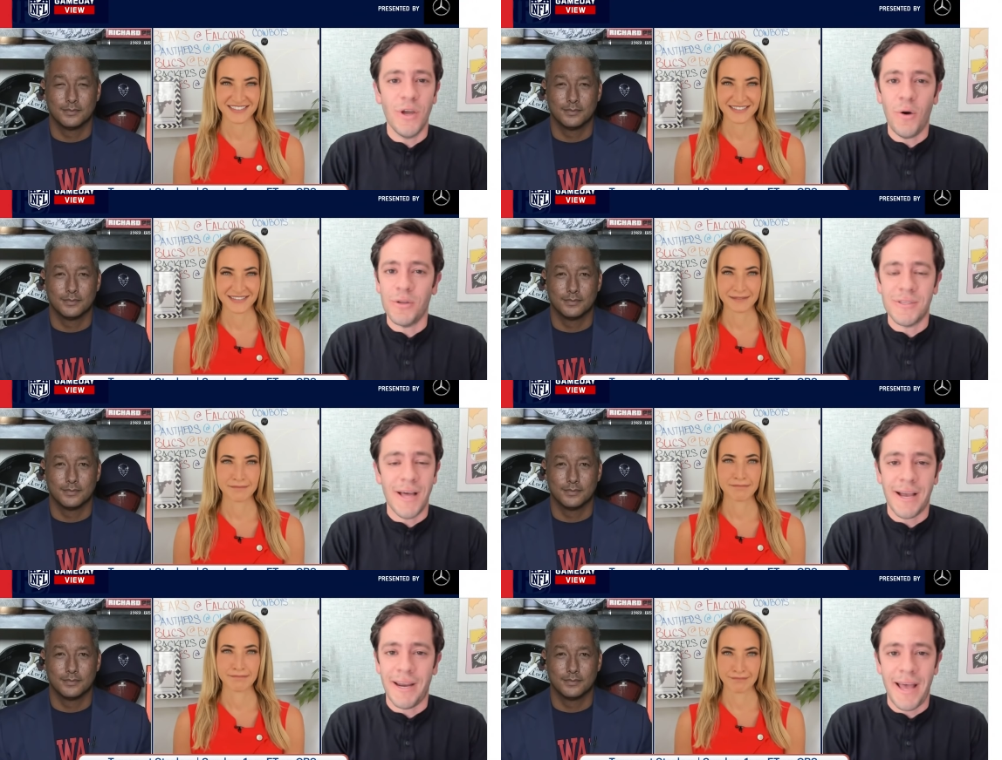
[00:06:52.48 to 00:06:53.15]
Speaker 1: You know
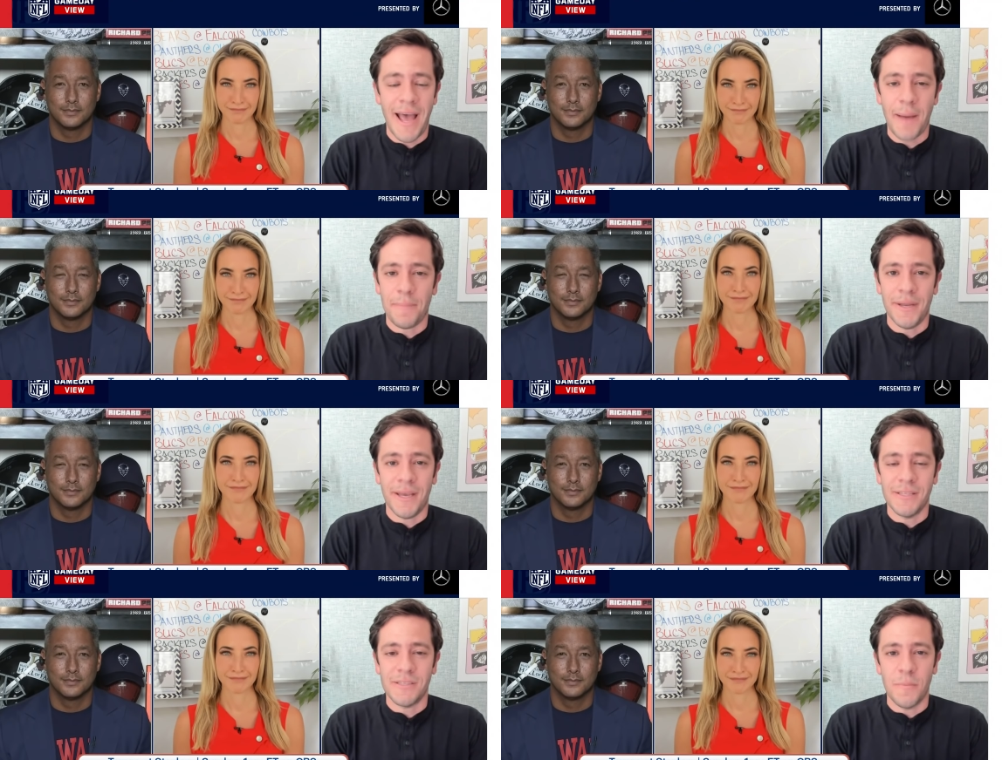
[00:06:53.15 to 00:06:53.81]
it's not going to
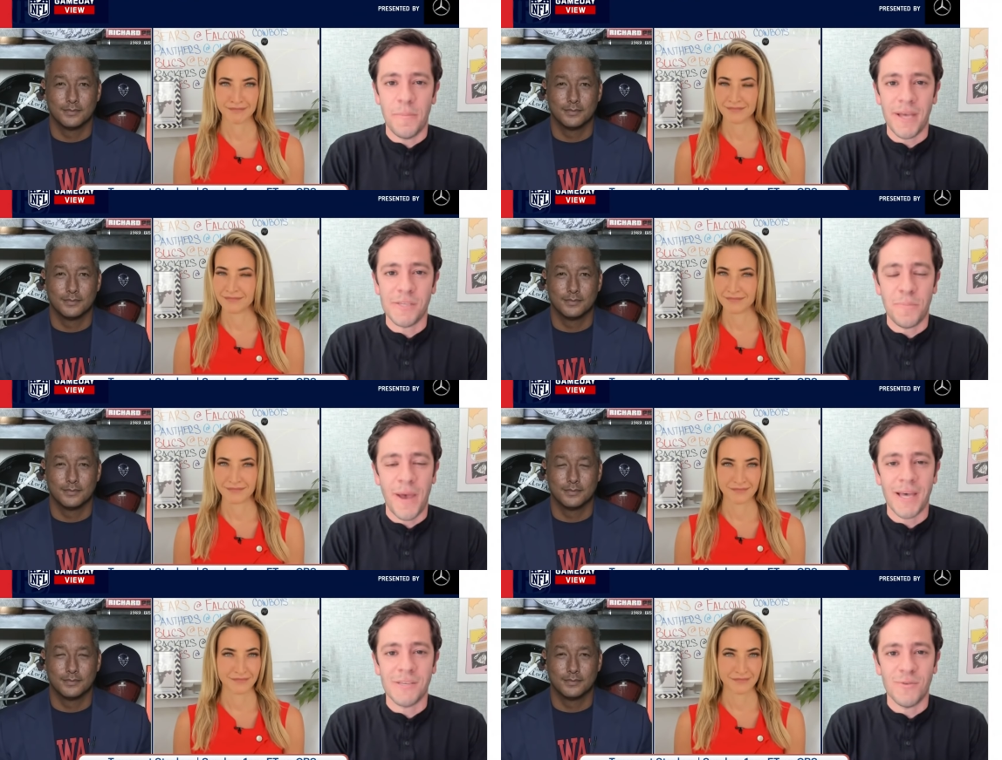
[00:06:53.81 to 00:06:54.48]
happen against the
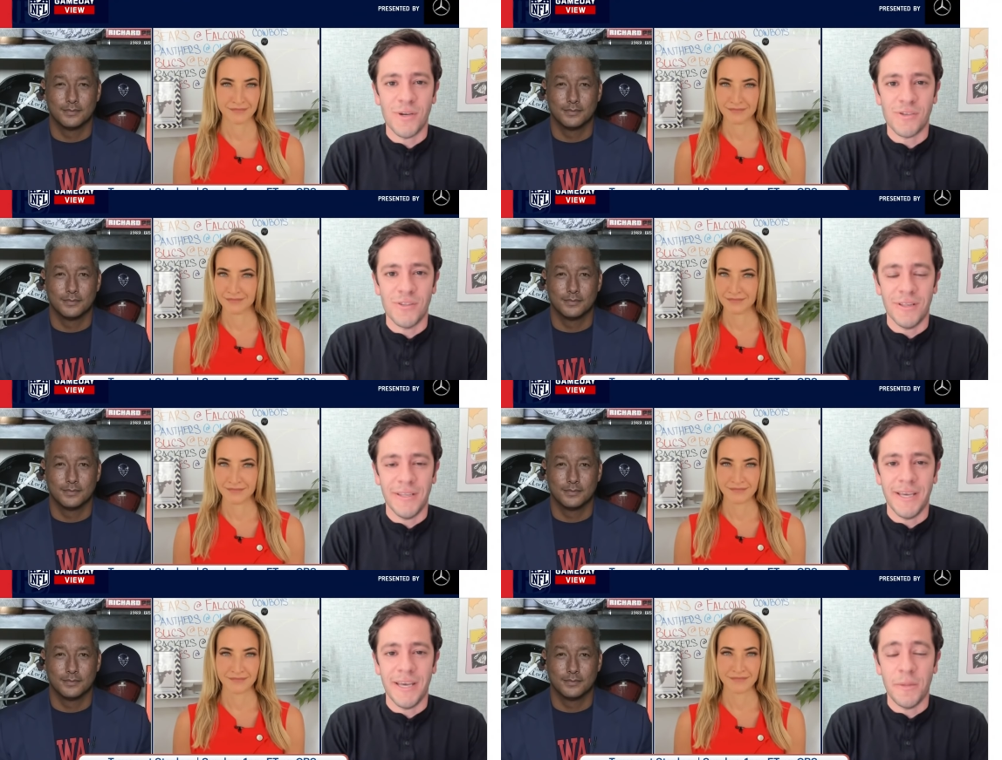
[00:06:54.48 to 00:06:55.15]
best pass rush in
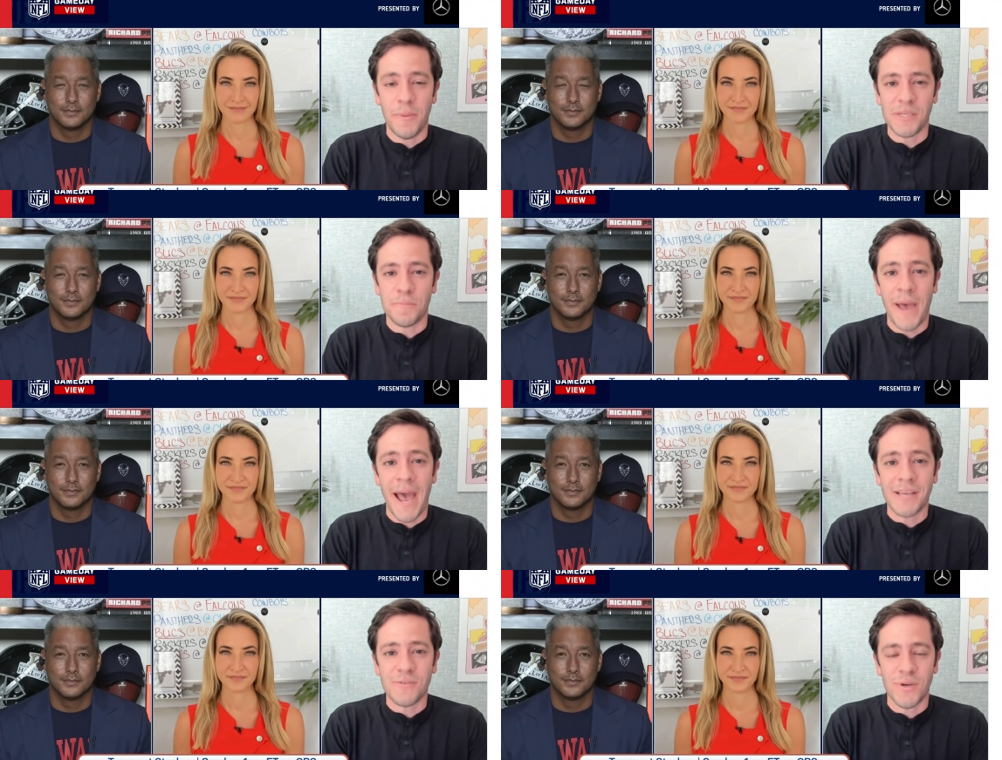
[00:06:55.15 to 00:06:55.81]
the league and the best
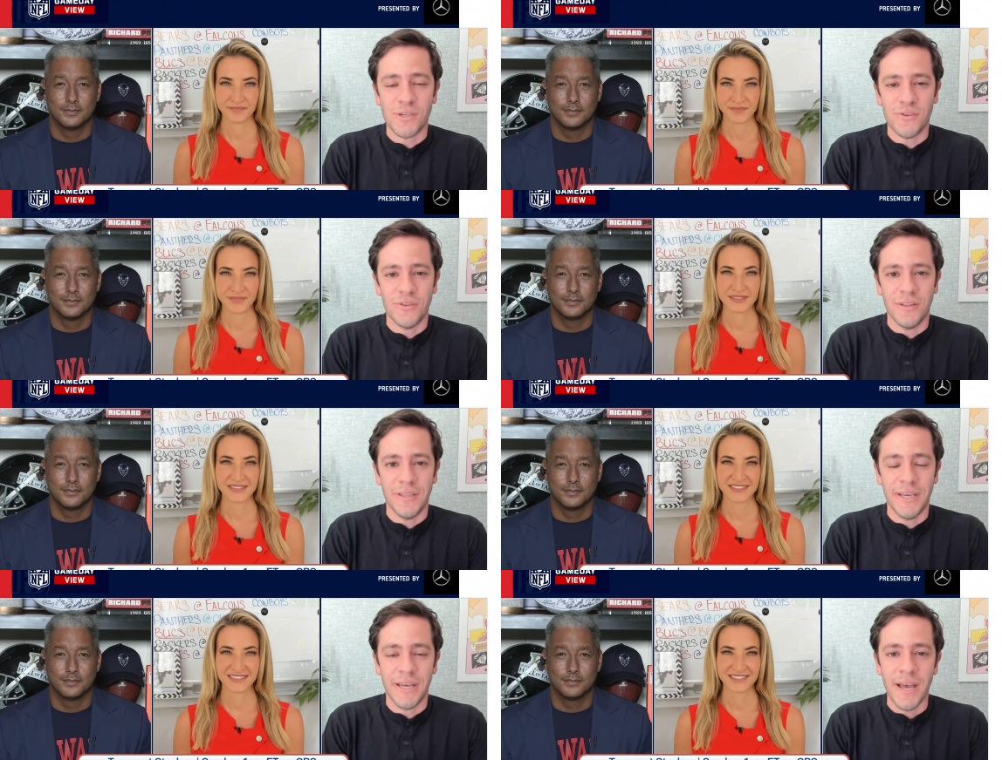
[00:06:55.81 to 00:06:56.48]
pass rusher in
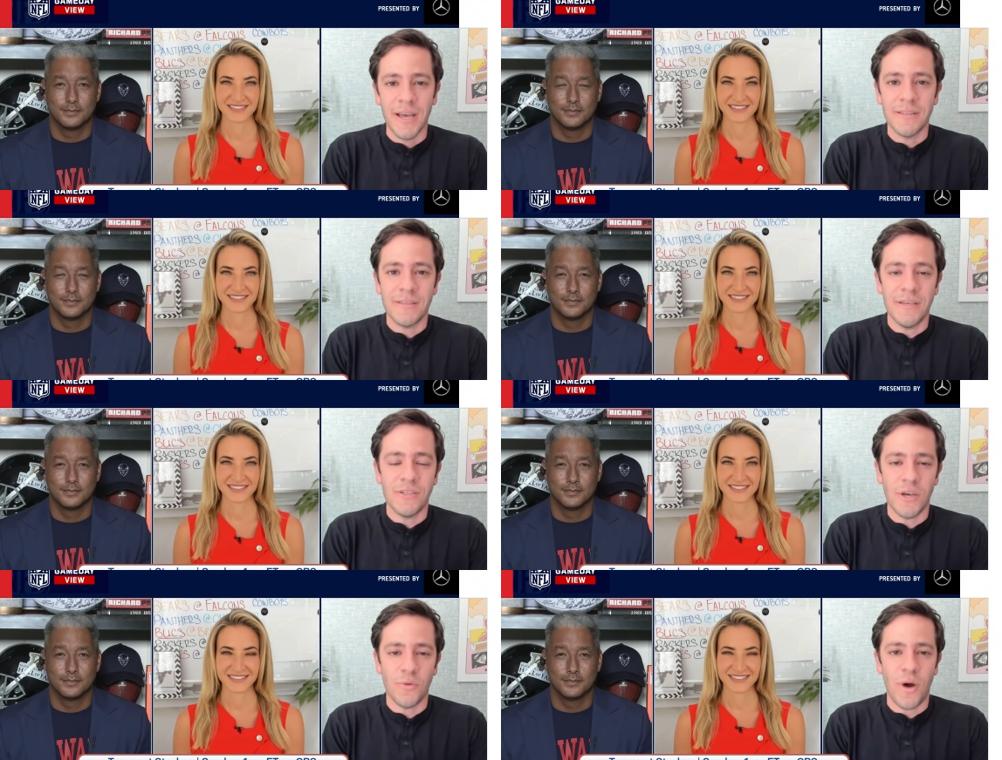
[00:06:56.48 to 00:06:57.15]
the league,
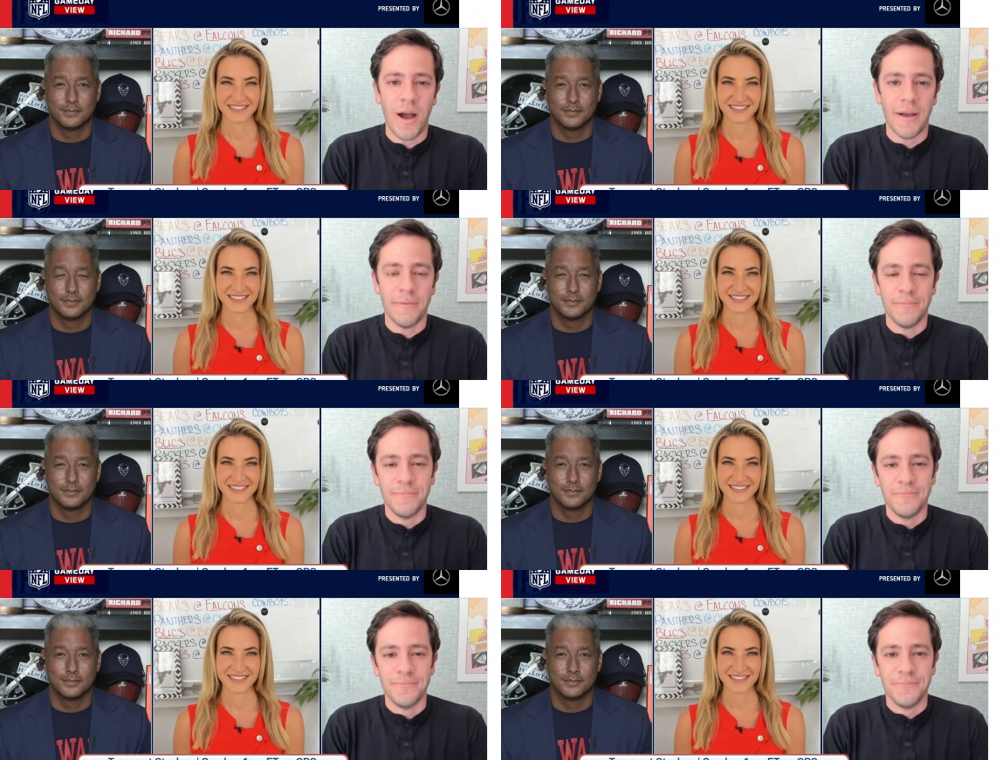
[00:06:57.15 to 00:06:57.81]
TJ Watt.
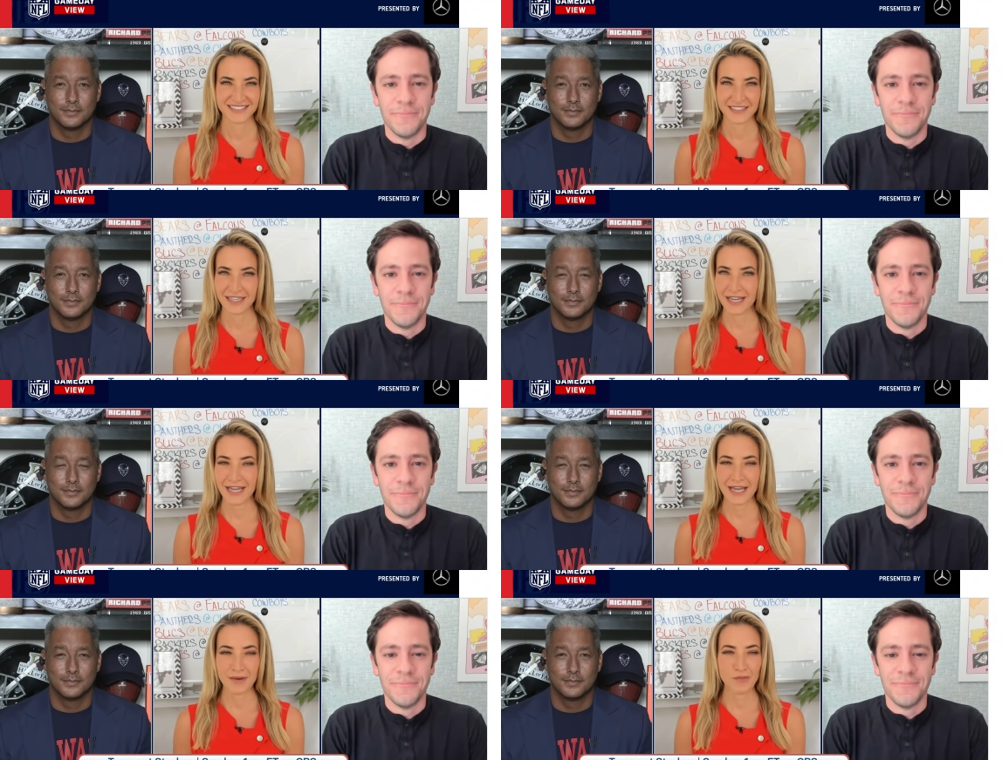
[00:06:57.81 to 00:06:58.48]

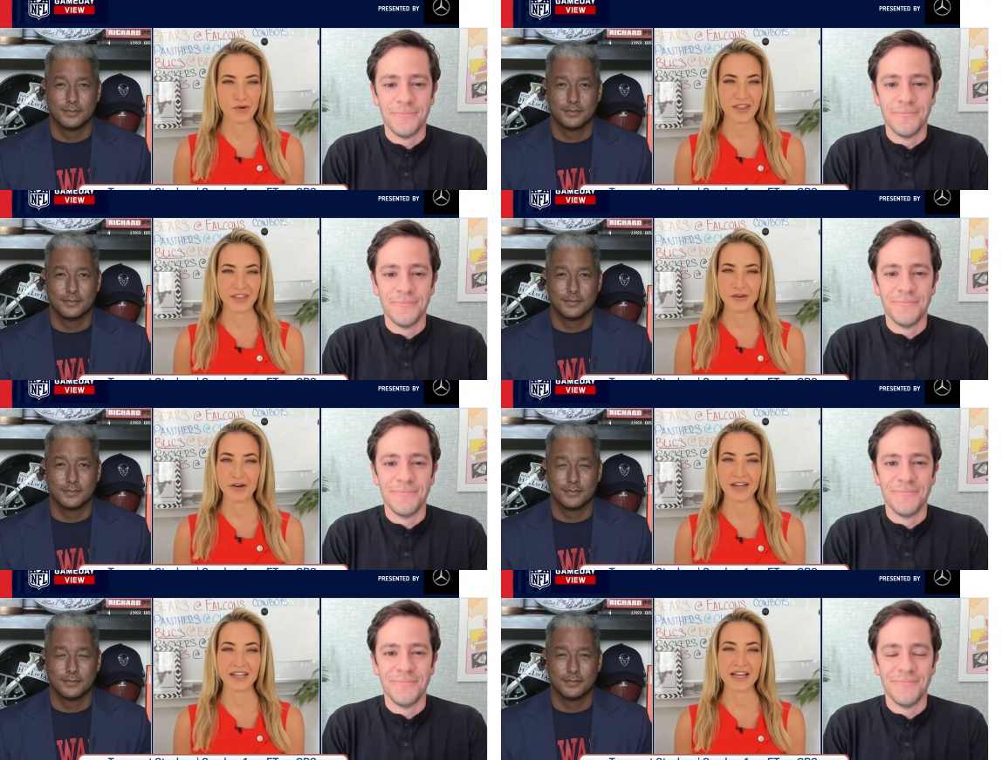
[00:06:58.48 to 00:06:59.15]
Speaker 2: I'm with
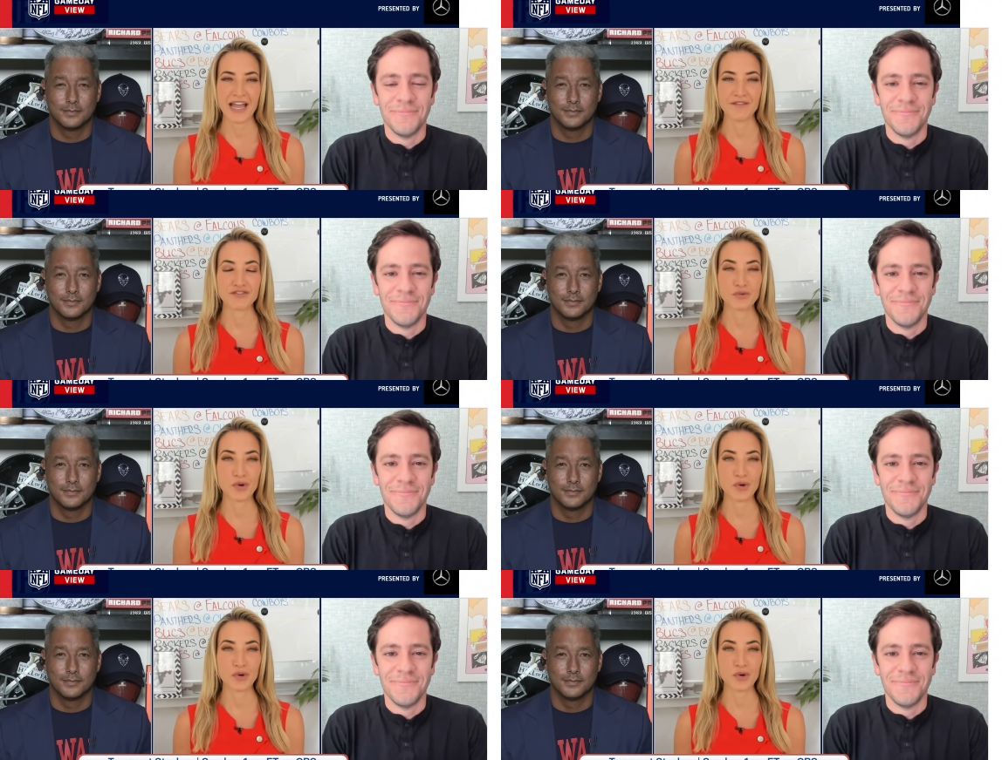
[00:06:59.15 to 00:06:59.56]
you on it. I have